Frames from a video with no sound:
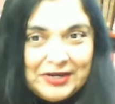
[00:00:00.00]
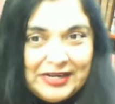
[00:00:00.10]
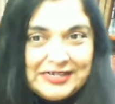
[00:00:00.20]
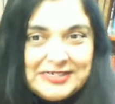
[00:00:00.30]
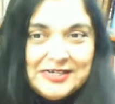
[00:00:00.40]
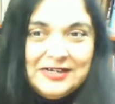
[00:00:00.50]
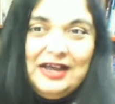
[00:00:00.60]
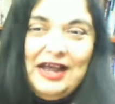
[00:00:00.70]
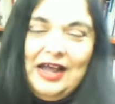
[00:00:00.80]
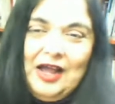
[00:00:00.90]
it.
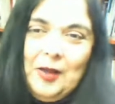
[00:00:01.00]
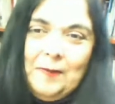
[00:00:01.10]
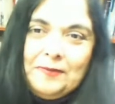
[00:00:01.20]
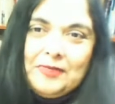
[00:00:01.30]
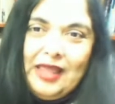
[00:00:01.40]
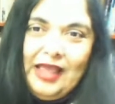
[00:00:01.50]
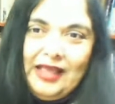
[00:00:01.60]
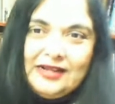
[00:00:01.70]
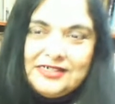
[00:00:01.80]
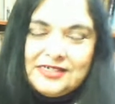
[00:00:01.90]

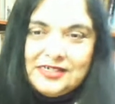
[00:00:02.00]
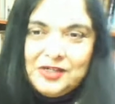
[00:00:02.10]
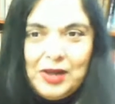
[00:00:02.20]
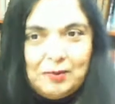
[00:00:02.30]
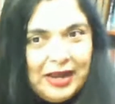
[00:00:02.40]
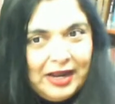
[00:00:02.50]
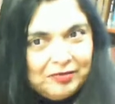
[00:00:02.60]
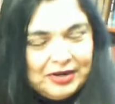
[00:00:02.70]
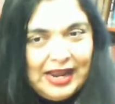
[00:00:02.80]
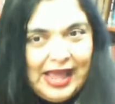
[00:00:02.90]
And, I'm kind
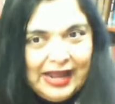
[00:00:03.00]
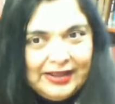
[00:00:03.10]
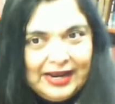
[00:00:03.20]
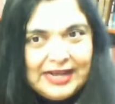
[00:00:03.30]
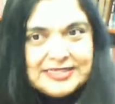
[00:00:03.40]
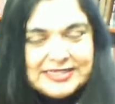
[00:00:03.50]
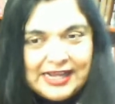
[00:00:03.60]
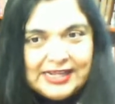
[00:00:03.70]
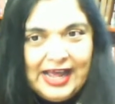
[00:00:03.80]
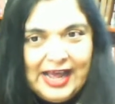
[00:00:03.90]
of glad that I said
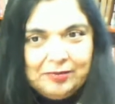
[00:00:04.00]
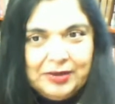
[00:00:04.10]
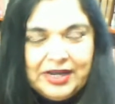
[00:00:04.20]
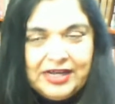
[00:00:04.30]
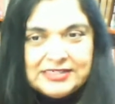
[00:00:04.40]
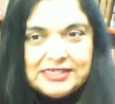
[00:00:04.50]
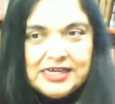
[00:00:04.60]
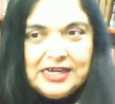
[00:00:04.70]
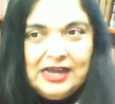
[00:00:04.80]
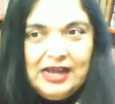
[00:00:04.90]
that because
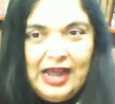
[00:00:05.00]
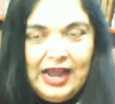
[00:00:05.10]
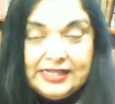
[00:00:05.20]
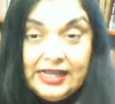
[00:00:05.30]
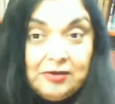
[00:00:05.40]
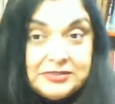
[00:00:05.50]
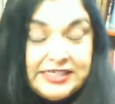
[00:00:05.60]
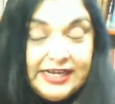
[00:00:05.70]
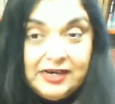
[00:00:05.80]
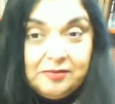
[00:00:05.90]
I think I was
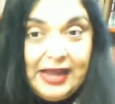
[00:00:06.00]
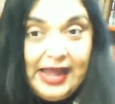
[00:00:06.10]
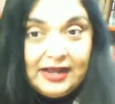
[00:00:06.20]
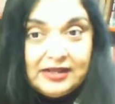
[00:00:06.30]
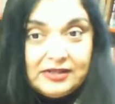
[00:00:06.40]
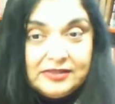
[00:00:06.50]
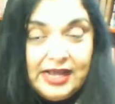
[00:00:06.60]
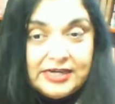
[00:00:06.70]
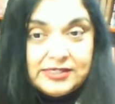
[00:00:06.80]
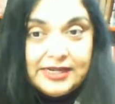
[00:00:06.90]
taken aback
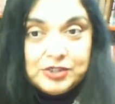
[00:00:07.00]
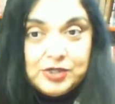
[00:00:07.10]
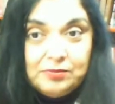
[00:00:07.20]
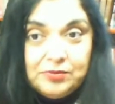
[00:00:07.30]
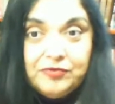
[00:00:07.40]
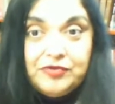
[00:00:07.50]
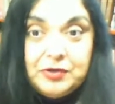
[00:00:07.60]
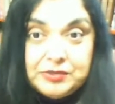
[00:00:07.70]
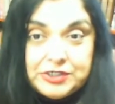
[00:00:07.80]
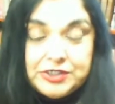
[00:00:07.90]
that Trump
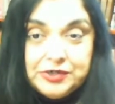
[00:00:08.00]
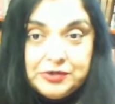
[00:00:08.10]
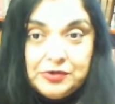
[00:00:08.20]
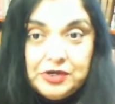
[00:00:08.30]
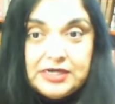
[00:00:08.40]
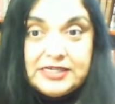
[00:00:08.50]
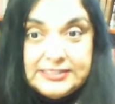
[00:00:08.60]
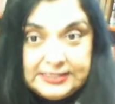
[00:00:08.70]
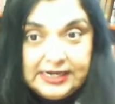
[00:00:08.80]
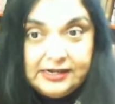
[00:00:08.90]
refused to
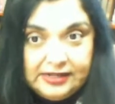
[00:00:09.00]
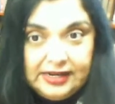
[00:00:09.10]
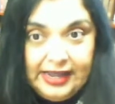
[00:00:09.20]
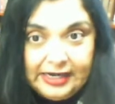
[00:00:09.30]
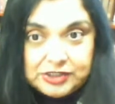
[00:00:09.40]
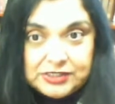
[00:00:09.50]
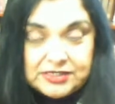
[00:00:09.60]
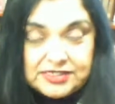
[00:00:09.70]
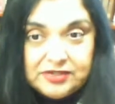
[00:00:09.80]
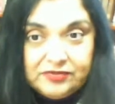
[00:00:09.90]
concede the
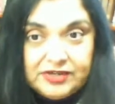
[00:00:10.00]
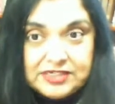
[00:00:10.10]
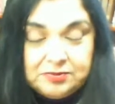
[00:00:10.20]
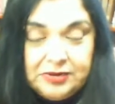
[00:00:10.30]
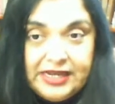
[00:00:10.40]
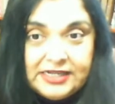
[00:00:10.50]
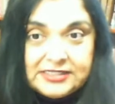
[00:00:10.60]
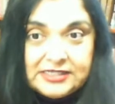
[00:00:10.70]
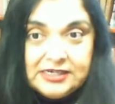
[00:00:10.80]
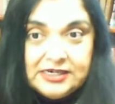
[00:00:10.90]
elections in the first place.
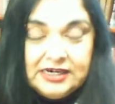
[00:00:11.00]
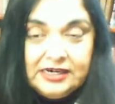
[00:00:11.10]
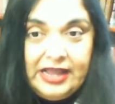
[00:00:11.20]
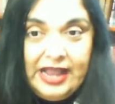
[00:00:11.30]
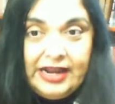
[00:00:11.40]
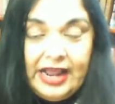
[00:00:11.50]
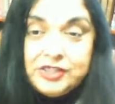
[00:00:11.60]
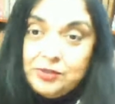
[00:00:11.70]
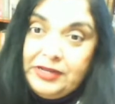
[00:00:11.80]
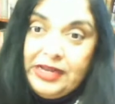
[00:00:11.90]
And
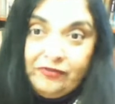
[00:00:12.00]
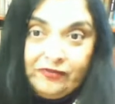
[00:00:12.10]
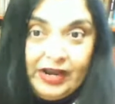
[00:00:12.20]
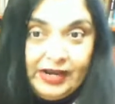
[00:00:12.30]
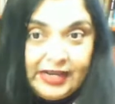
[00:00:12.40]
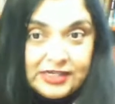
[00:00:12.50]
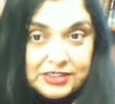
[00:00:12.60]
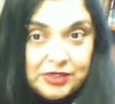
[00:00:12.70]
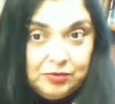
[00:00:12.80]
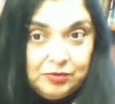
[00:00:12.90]
to me, it felt like a
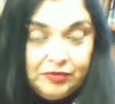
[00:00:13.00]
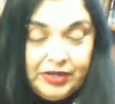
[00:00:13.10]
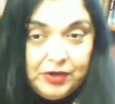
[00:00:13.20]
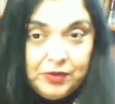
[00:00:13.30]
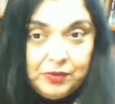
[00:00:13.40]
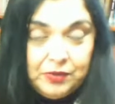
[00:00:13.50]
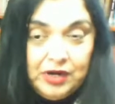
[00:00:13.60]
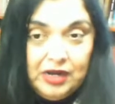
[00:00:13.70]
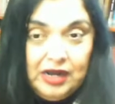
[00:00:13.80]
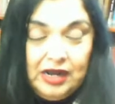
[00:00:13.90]
slow moving coup.
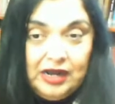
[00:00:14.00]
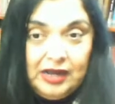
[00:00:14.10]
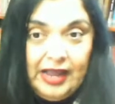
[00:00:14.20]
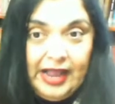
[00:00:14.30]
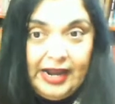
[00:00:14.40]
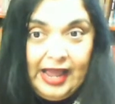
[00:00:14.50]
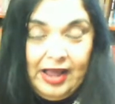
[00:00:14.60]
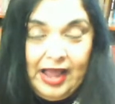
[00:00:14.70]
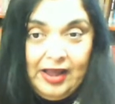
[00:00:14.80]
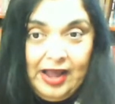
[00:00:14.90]
And
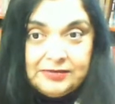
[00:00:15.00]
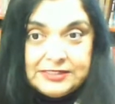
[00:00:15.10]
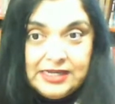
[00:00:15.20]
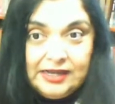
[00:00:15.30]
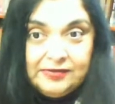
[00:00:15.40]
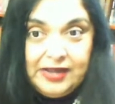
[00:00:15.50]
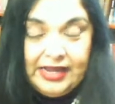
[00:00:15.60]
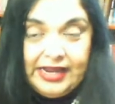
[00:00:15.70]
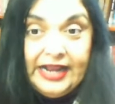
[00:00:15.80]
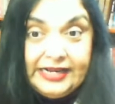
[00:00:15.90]

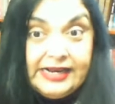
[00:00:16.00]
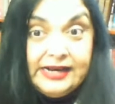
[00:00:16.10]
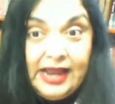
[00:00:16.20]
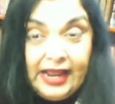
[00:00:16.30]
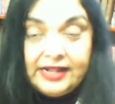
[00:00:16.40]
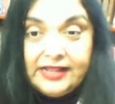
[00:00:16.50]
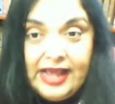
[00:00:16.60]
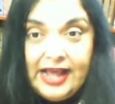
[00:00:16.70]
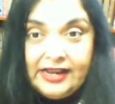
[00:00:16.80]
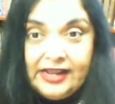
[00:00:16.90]
I didn't like
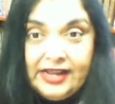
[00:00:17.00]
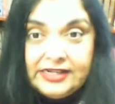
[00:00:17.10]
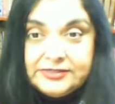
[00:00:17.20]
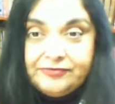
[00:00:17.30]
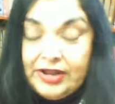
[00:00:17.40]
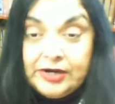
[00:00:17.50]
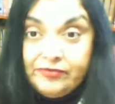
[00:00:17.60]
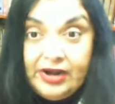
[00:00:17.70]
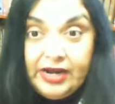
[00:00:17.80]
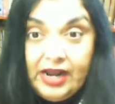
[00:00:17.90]
that. It felt
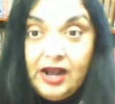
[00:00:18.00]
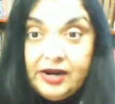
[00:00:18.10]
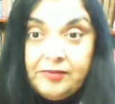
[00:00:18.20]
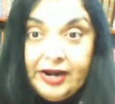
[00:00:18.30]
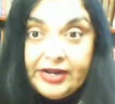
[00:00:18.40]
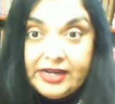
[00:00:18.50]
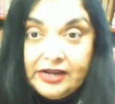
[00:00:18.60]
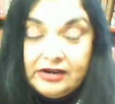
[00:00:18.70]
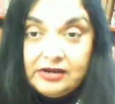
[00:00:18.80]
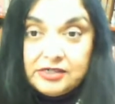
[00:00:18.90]
very un
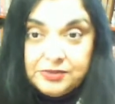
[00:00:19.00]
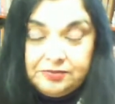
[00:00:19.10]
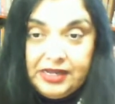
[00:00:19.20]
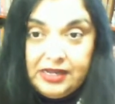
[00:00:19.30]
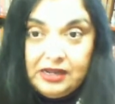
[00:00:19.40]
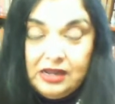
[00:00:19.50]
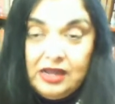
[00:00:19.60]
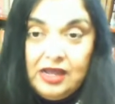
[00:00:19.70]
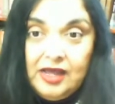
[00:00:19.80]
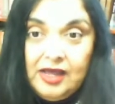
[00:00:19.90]
American to me.
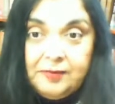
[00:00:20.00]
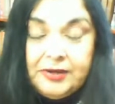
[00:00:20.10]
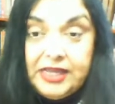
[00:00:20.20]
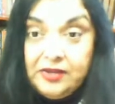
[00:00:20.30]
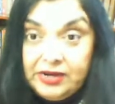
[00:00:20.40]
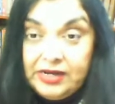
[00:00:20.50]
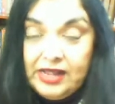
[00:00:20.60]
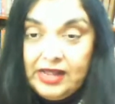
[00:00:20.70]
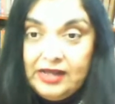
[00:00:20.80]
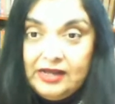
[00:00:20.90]
But even
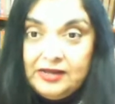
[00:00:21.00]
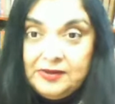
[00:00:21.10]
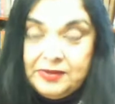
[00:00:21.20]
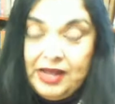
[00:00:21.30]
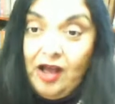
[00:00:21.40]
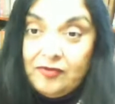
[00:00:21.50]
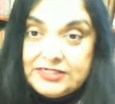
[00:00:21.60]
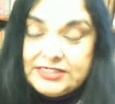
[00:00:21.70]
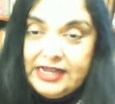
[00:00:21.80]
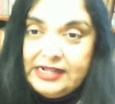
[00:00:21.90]
after
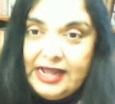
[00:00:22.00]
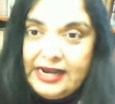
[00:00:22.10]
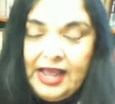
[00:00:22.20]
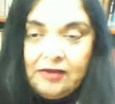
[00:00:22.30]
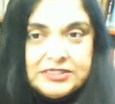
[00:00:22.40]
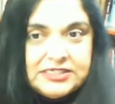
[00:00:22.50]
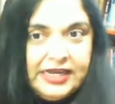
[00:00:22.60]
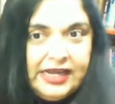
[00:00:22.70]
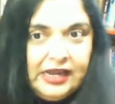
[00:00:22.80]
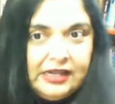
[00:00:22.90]
saying that, I have to
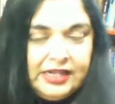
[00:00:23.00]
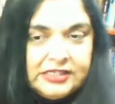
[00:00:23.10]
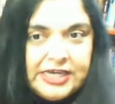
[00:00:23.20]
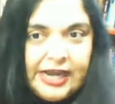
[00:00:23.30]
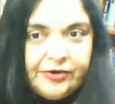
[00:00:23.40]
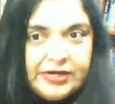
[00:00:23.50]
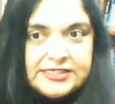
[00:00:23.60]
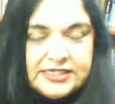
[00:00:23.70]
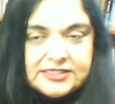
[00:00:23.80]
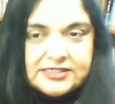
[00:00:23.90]
say that January
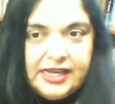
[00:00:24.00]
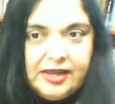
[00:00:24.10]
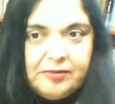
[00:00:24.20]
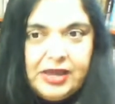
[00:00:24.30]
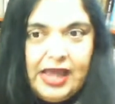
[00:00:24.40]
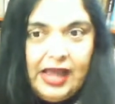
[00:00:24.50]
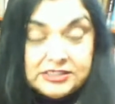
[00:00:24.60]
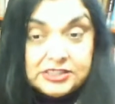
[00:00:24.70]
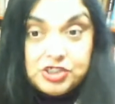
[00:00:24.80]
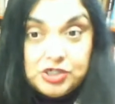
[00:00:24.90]
6th came as
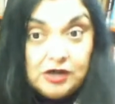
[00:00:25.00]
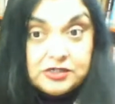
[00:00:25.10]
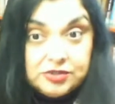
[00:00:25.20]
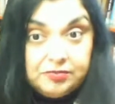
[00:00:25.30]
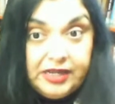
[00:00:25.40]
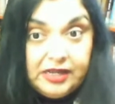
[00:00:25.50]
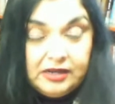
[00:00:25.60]
a shock to me